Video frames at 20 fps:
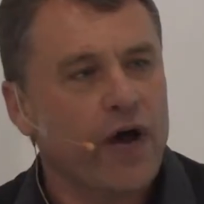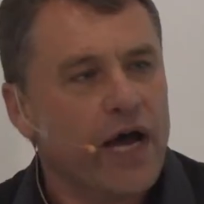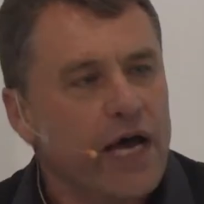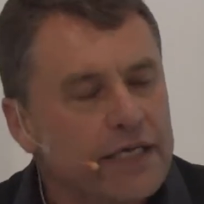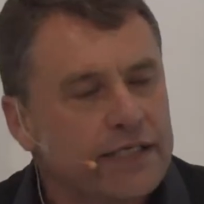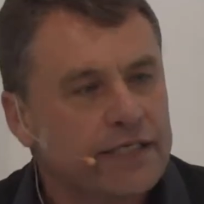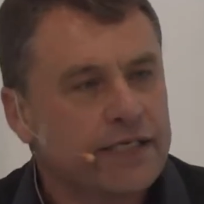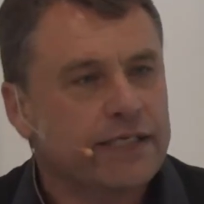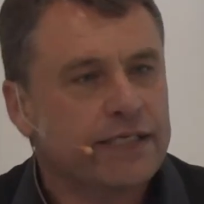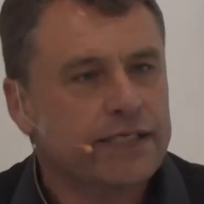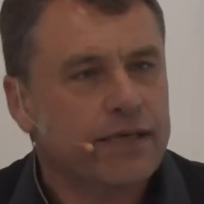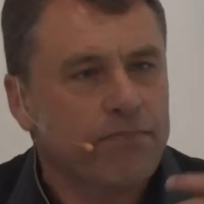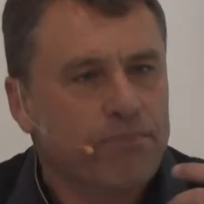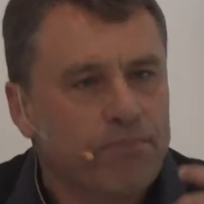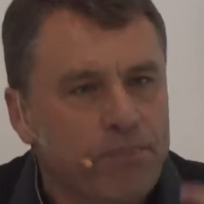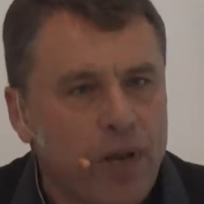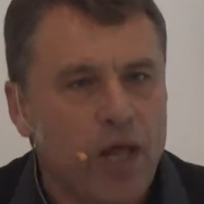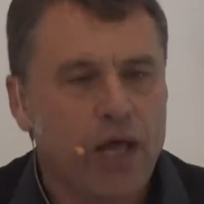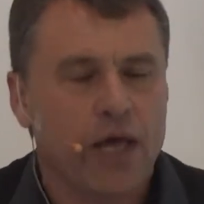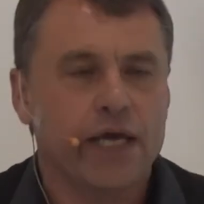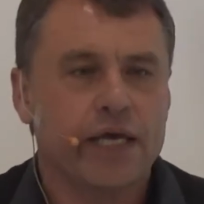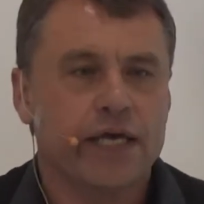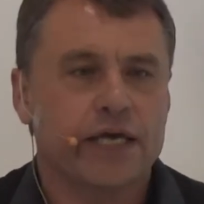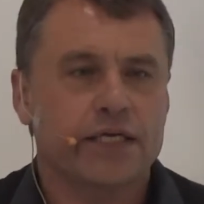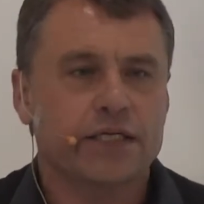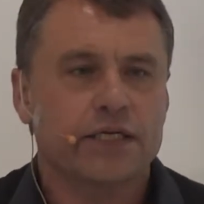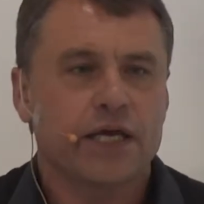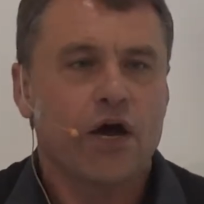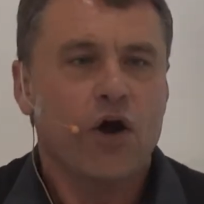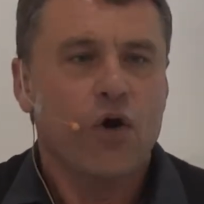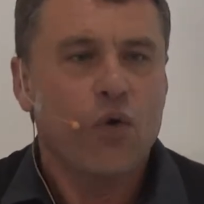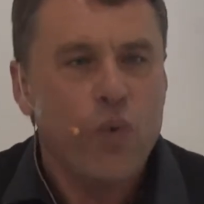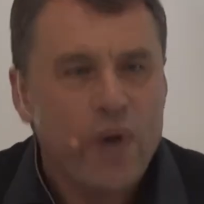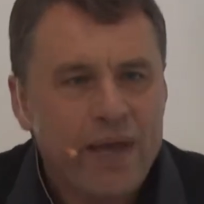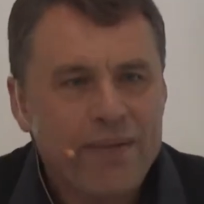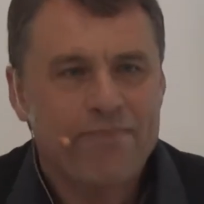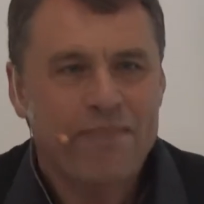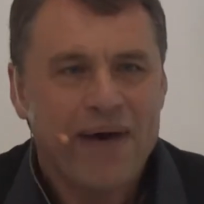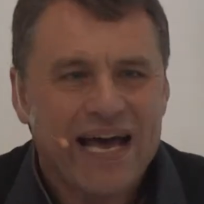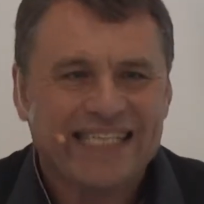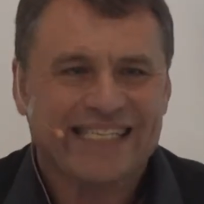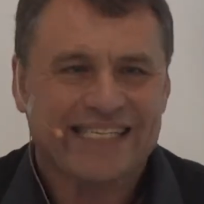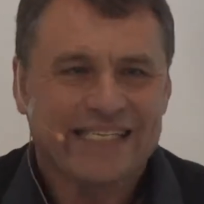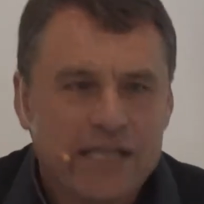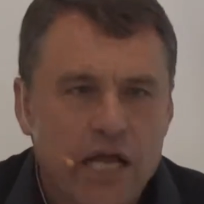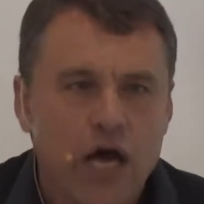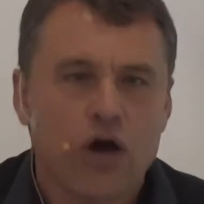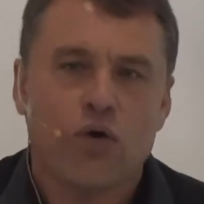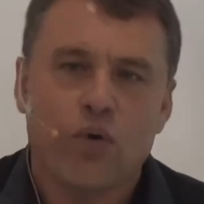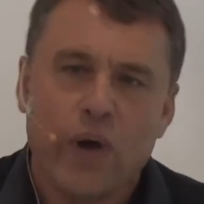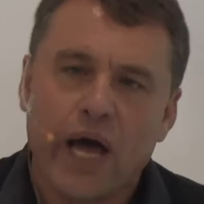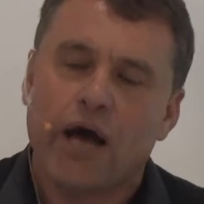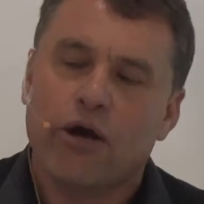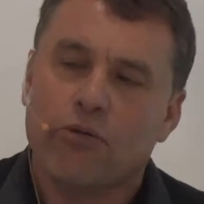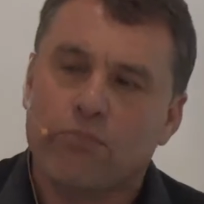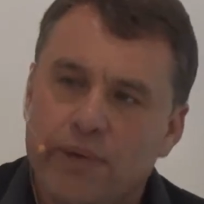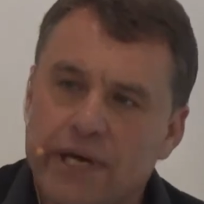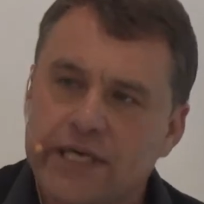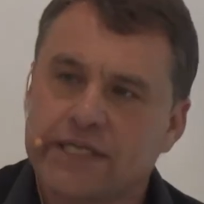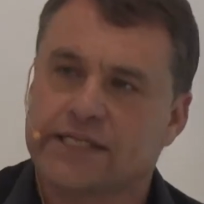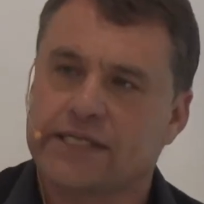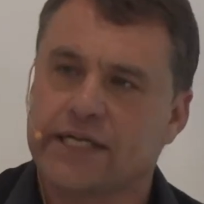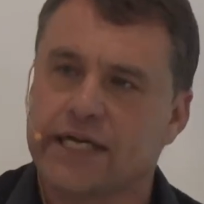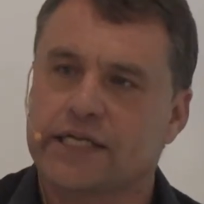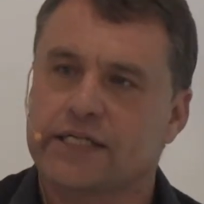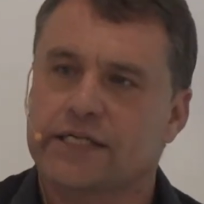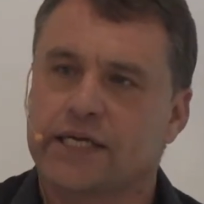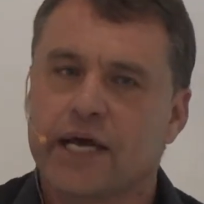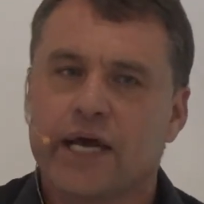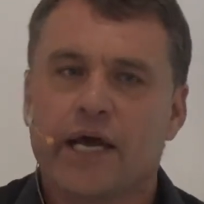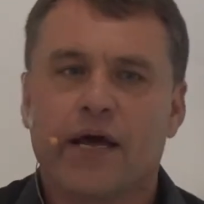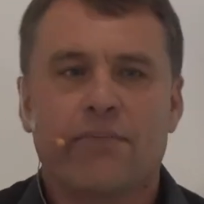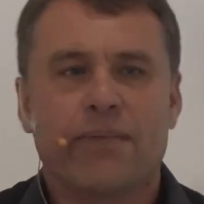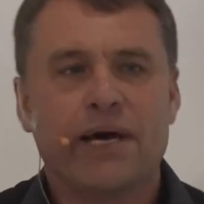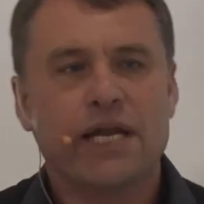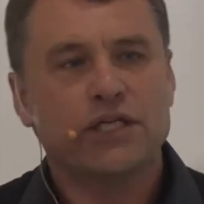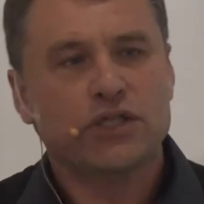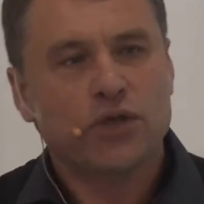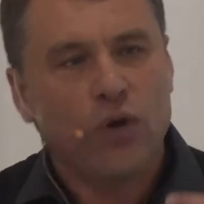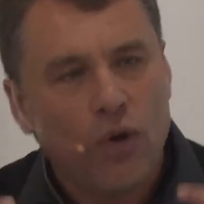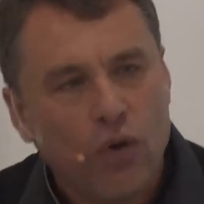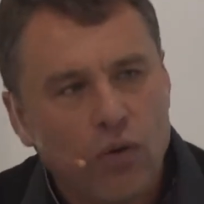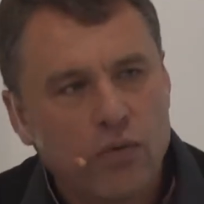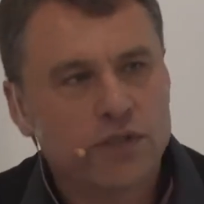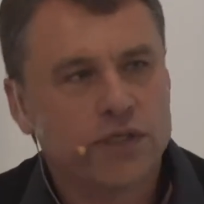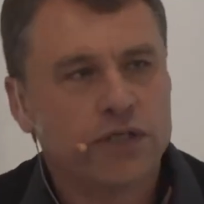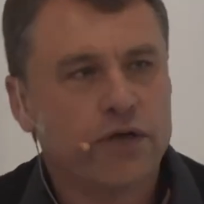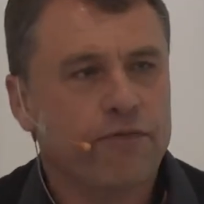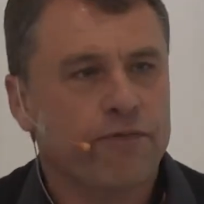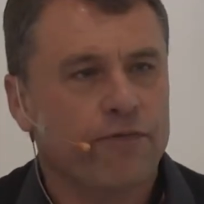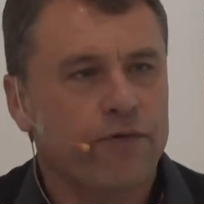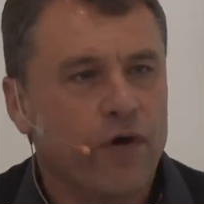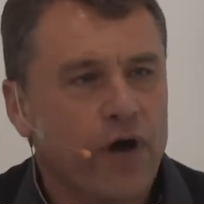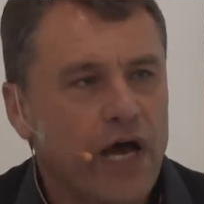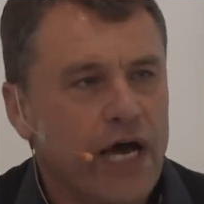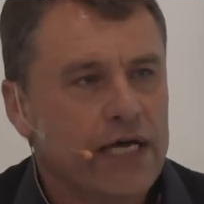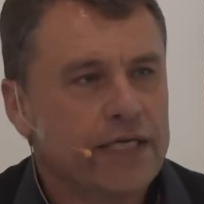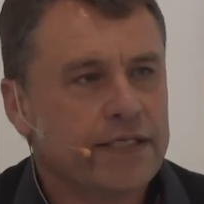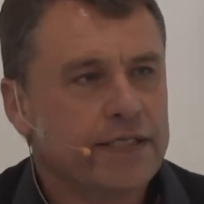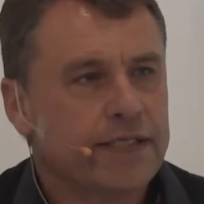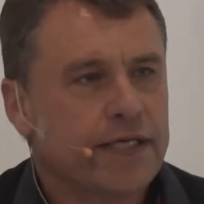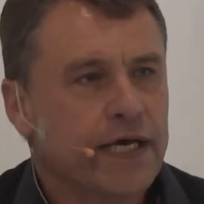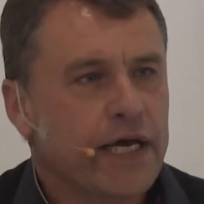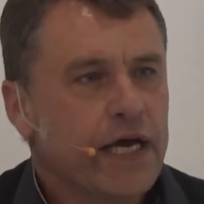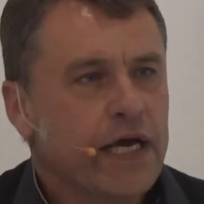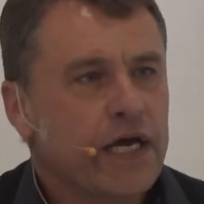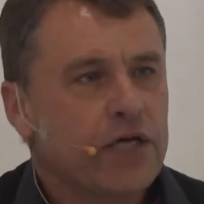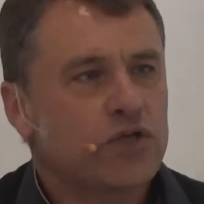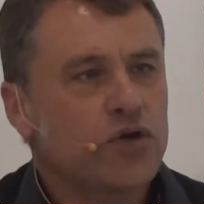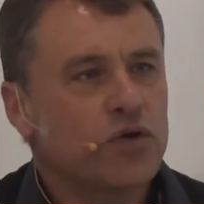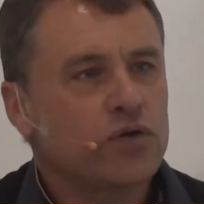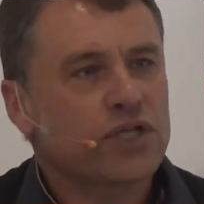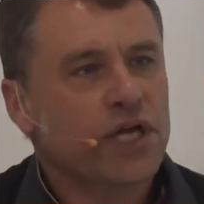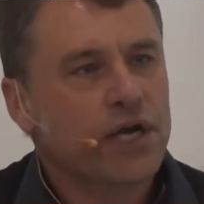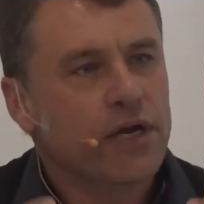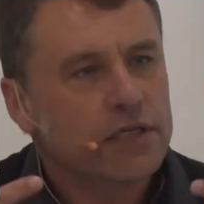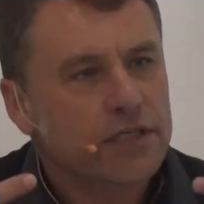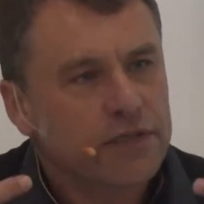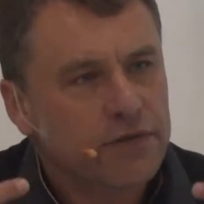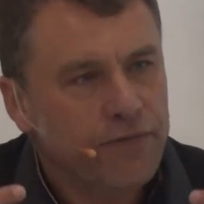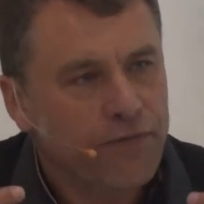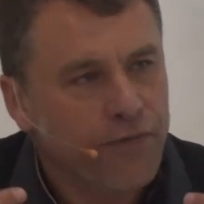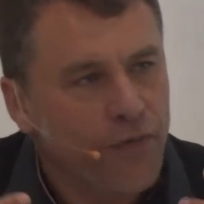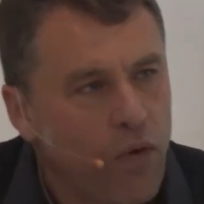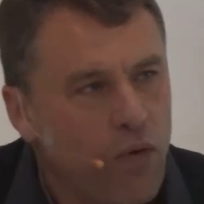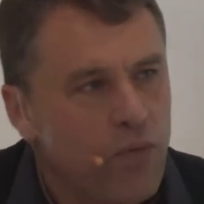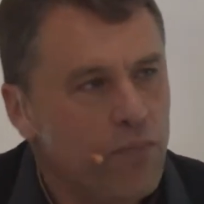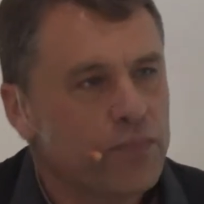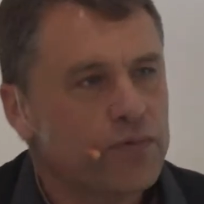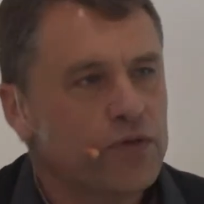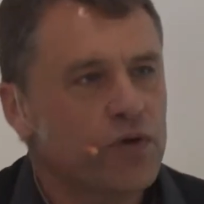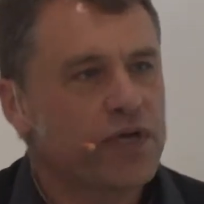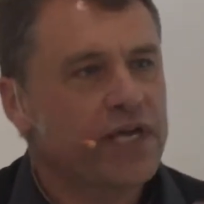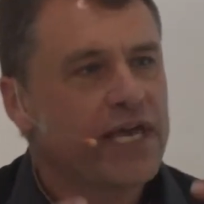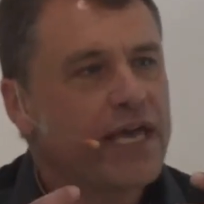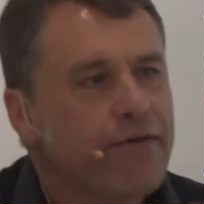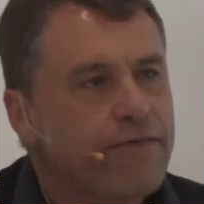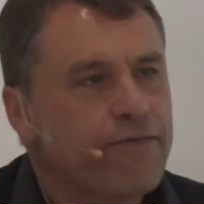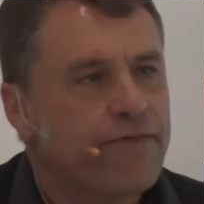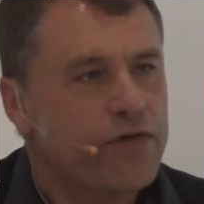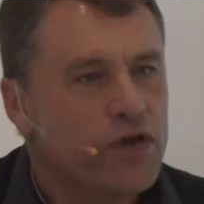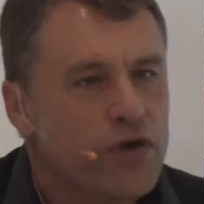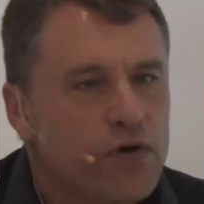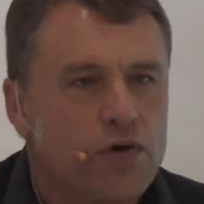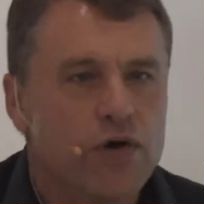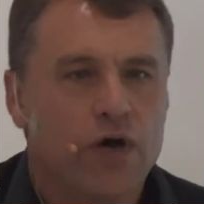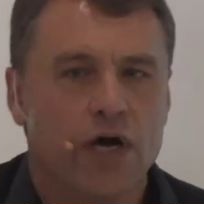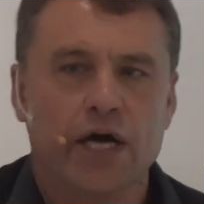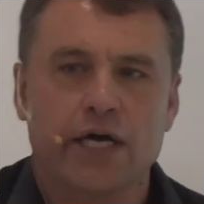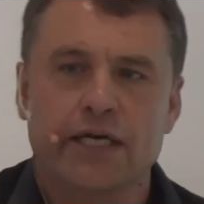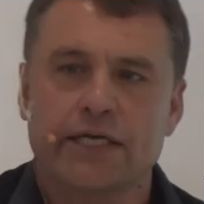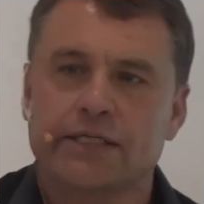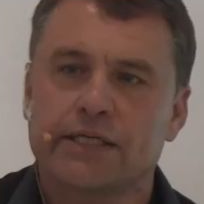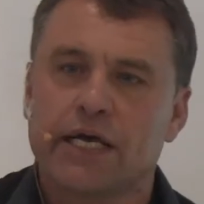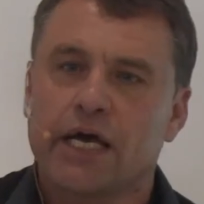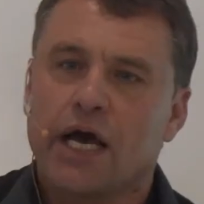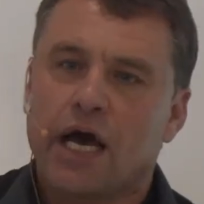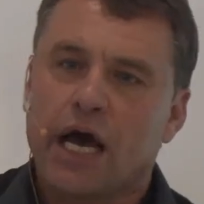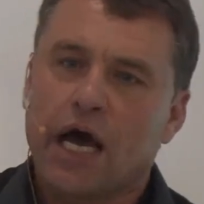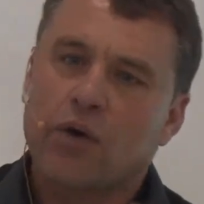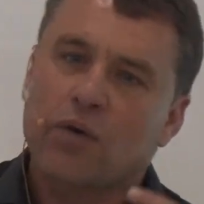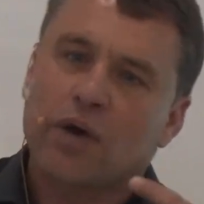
us as suppliers, we must know our business, but it's also for us to transform, to give you guys, our